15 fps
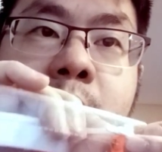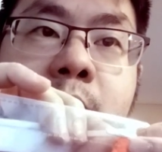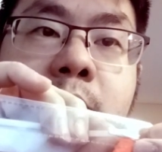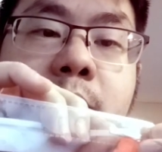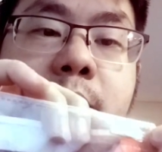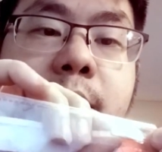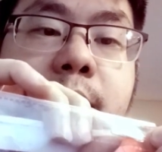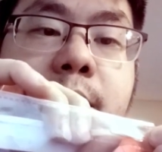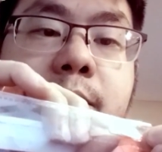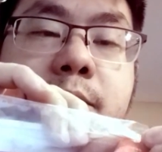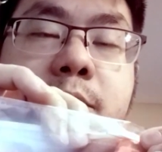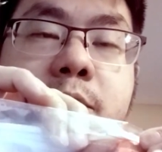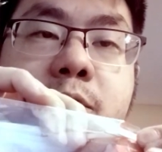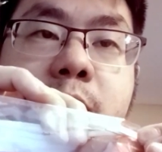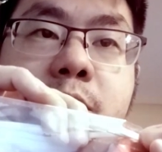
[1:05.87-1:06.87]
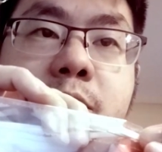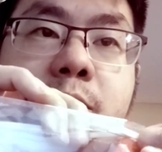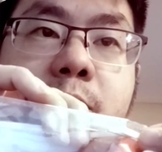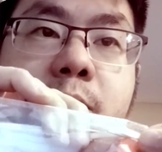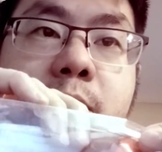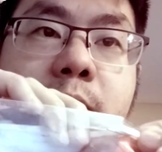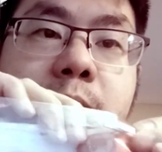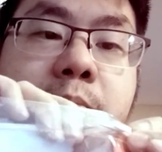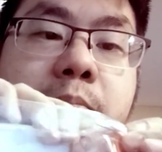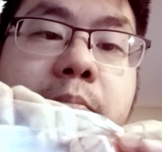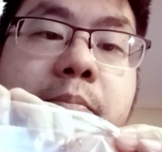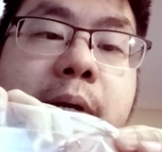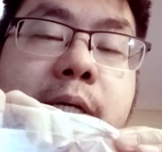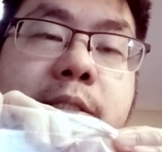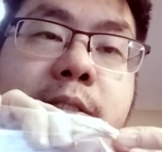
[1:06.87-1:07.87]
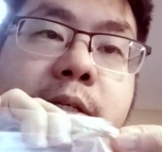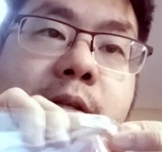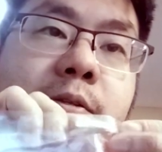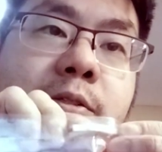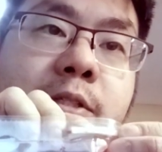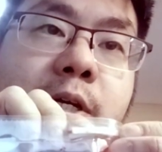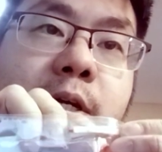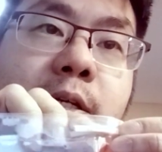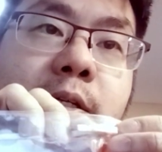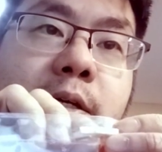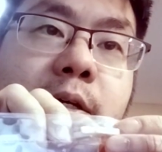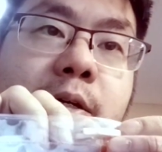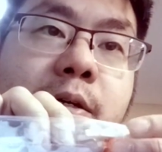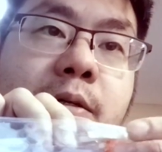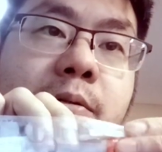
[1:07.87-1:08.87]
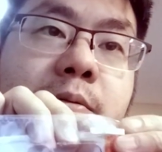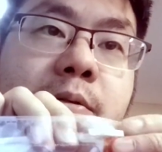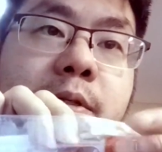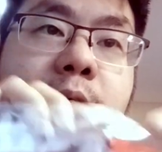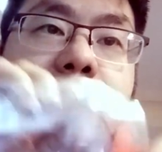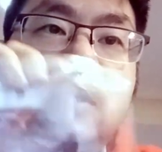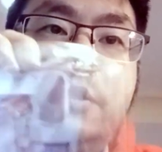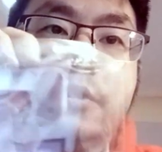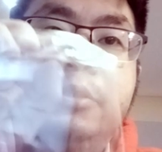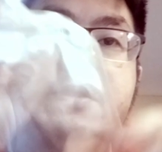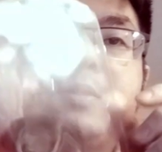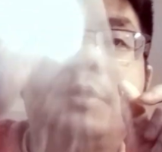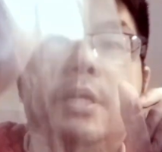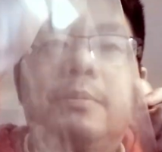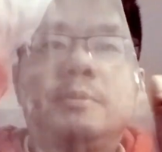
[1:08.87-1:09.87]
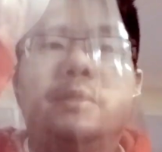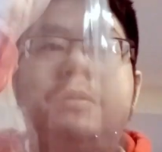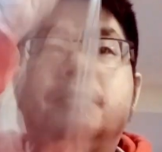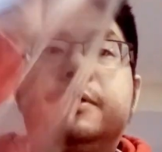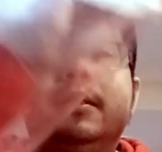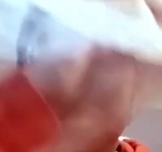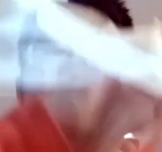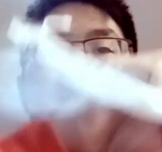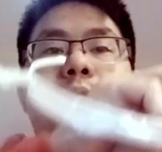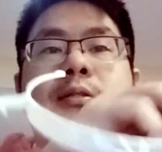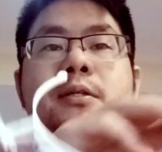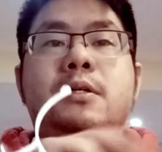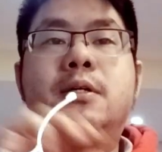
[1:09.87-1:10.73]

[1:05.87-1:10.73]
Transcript: Hook in, stretch the hole past the other side, let go, and then it just snaps into place.